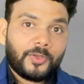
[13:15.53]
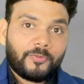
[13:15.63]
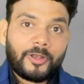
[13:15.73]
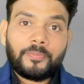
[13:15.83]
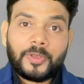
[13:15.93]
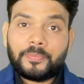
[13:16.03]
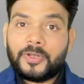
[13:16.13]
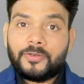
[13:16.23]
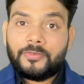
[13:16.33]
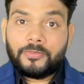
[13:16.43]
When
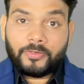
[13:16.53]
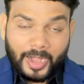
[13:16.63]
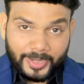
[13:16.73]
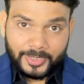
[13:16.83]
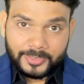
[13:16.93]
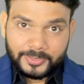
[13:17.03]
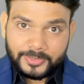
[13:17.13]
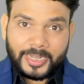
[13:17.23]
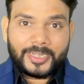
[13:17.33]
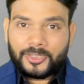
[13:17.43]
people find
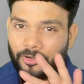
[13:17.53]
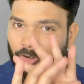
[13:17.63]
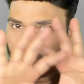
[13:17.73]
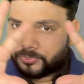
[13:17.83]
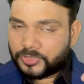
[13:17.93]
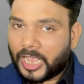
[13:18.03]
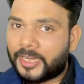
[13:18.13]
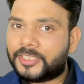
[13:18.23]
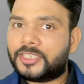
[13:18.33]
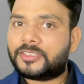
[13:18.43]
that lots of
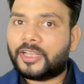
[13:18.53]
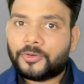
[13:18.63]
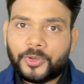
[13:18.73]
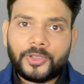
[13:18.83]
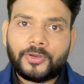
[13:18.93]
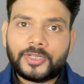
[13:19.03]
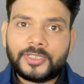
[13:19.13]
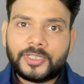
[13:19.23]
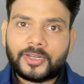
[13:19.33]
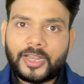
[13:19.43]
challenges are going on
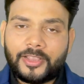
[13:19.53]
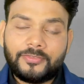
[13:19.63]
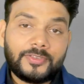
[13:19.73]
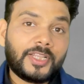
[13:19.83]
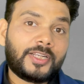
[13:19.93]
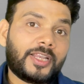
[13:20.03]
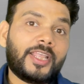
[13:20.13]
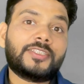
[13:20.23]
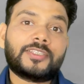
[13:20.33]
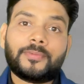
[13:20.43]
in their life, they
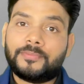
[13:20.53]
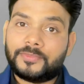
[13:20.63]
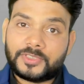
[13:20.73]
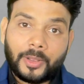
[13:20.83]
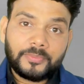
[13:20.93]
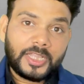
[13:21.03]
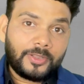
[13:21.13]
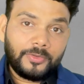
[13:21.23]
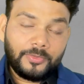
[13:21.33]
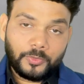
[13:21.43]
take
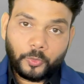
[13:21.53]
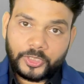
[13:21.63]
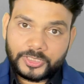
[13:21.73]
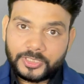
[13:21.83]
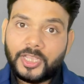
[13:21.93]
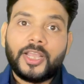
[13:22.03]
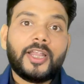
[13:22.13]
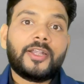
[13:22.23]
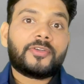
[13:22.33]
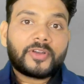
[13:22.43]
something which
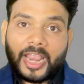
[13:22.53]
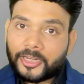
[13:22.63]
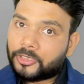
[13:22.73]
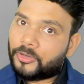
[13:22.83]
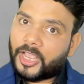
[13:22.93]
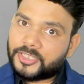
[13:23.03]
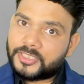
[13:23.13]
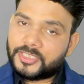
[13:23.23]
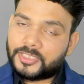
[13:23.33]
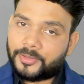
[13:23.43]

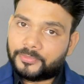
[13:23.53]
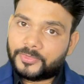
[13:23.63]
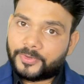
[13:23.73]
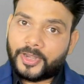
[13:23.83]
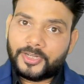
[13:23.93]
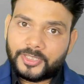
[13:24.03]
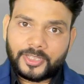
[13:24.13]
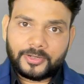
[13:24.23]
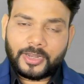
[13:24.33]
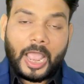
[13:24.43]
tranquilizes them, right?
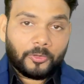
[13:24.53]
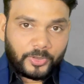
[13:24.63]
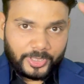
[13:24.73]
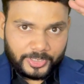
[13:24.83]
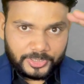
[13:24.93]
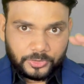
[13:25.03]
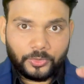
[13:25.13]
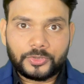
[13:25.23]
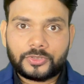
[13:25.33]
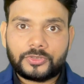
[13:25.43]
Their awareness
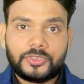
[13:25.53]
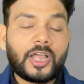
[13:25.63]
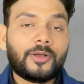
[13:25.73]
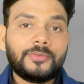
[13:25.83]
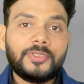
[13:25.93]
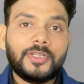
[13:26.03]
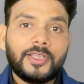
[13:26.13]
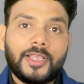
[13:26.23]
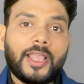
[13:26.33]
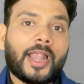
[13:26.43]
goes down
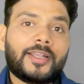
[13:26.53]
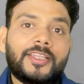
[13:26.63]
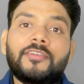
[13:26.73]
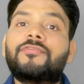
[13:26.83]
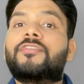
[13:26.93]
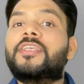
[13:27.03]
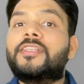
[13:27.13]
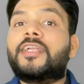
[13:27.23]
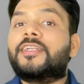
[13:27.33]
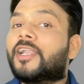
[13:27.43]
and they
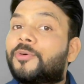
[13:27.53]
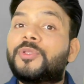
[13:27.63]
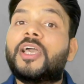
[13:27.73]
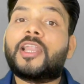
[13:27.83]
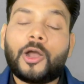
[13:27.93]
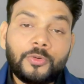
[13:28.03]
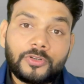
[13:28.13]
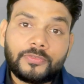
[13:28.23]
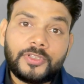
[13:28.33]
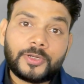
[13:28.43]
feel that now they are out
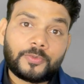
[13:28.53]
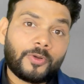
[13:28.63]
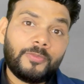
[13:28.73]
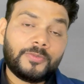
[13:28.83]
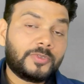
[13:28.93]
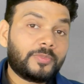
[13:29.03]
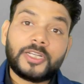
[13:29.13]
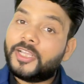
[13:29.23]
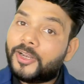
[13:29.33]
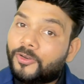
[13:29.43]
of their problems,
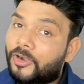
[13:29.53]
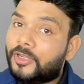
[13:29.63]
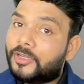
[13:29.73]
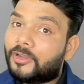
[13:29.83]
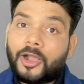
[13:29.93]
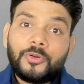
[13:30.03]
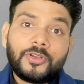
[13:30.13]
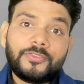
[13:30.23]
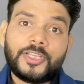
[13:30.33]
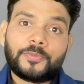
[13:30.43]
but they are not out
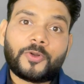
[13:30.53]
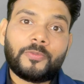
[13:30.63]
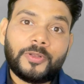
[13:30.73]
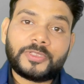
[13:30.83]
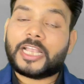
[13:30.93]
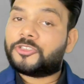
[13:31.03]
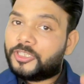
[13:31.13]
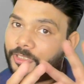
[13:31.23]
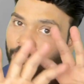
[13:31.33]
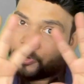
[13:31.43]
of their problems.
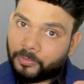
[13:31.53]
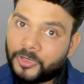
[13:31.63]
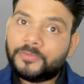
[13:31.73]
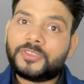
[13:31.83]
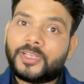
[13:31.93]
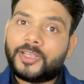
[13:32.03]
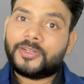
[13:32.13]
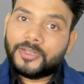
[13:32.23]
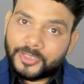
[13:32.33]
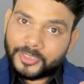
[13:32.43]
Actually, the problems are
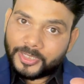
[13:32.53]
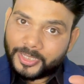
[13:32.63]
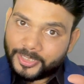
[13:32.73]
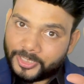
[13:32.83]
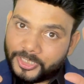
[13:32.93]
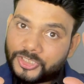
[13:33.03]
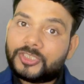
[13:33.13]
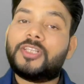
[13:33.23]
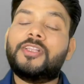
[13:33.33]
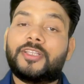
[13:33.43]

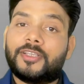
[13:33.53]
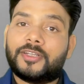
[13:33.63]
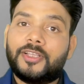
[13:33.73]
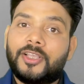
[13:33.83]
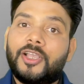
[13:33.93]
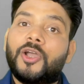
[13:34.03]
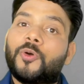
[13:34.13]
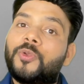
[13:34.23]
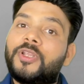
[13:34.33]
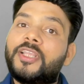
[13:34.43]
still there,
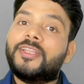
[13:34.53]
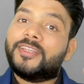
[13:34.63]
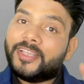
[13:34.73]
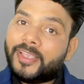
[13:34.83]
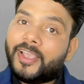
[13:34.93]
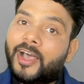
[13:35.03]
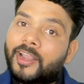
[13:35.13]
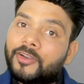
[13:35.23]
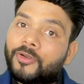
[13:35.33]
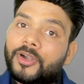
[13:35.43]
only they
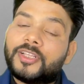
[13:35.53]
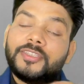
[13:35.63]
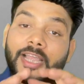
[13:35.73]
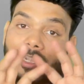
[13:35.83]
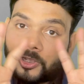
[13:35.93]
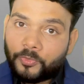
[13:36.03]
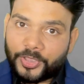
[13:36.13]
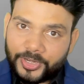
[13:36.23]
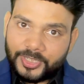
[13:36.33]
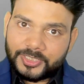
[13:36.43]
are not in that
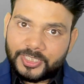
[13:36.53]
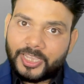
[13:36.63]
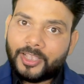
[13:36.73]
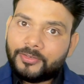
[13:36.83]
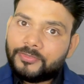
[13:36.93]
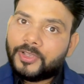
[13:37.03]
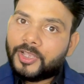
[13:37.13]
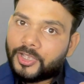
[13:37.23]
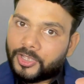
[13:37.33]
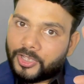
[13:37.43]
awareness. They have
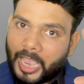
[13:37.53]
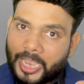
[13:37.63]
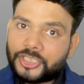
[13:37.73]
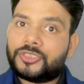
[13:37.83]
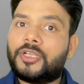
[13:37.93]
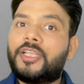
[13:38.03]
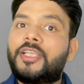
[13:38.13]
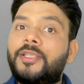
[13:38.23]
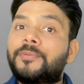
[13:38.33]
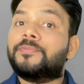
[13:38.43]

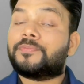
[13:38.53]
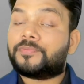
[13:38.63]
actually,